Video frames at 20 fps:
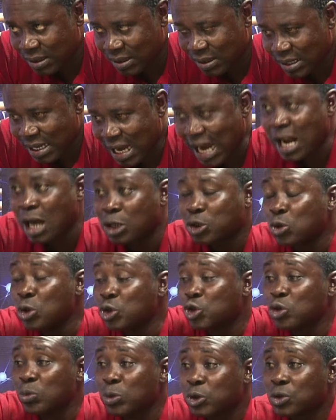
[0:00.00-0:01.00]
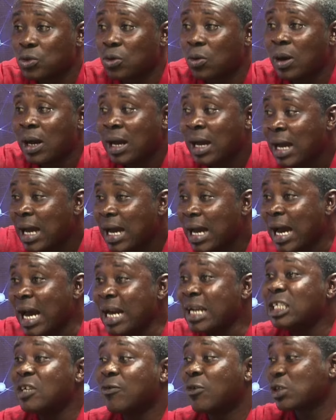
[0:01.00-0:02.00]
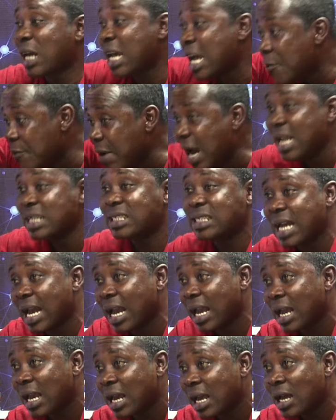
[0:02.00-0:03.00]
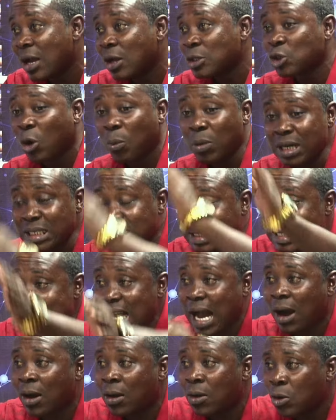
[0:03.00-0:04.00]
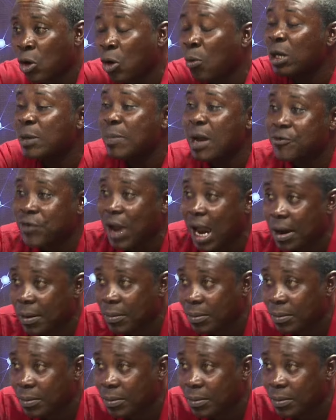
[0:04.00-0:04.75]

And as soon as NDC 4 say ready say somebody see ya on the better.